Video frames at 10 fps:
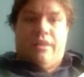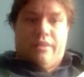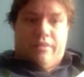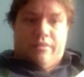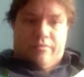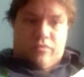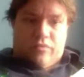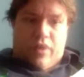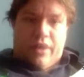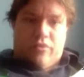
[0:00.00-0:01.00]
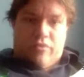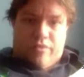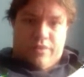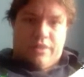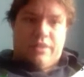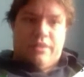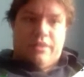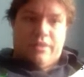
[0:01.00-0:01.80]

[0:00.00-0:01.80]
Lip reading: and try your third